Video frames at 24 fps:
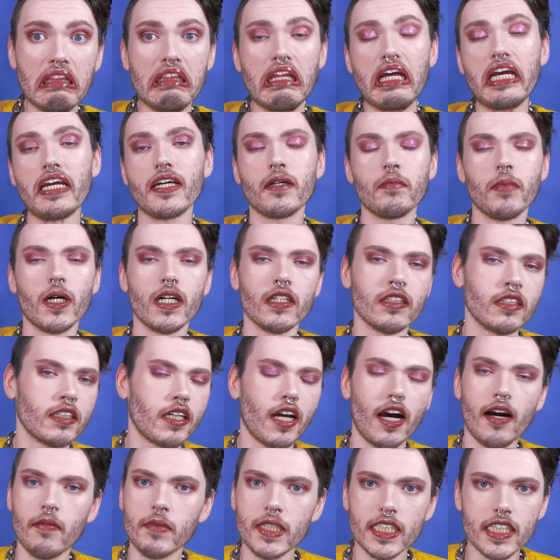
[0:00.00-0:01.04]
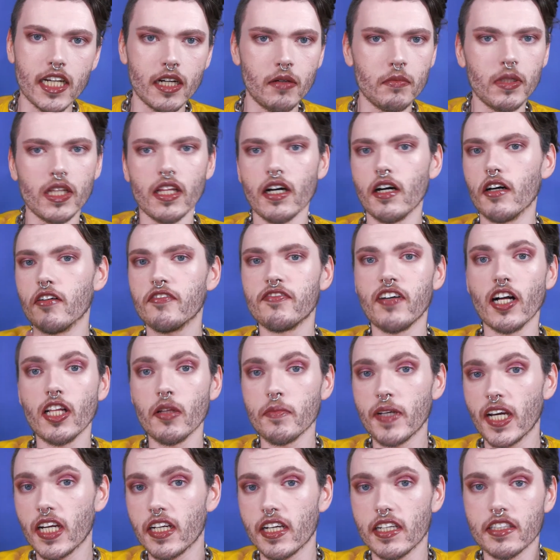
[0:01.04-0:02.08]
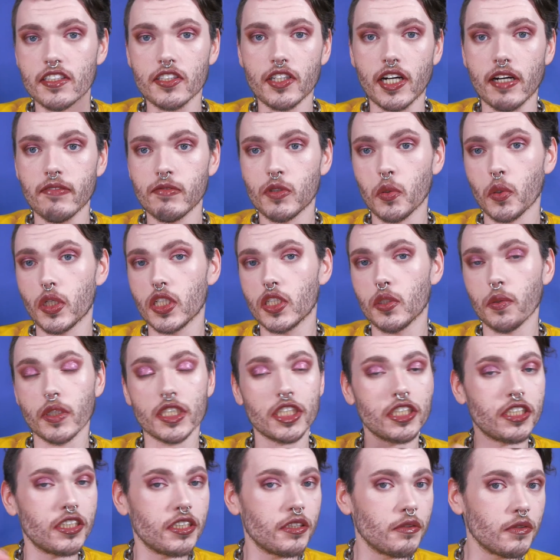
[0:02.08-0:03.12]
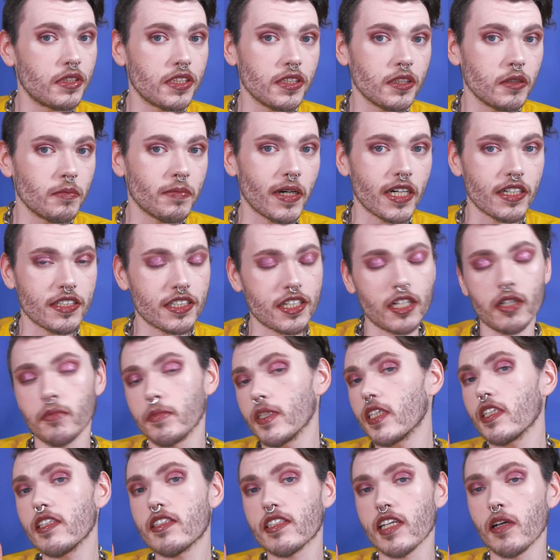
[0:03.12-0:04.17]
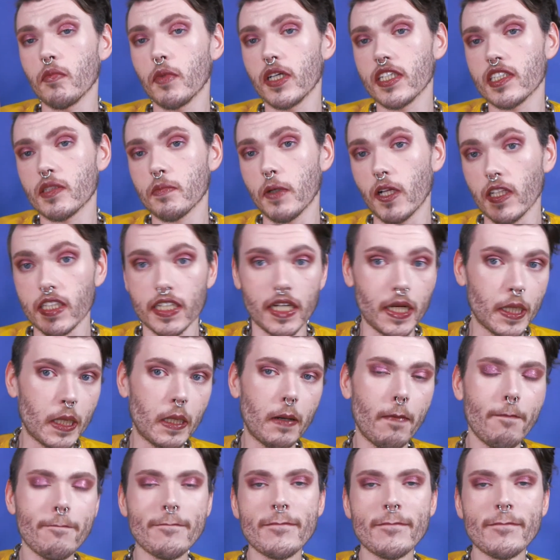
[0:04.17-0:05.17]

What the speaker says: like button, comment down below, follow me on Instagram, Twitter, Twitch, and YouTube, Bear Scare Beauty, same way it's spelled here.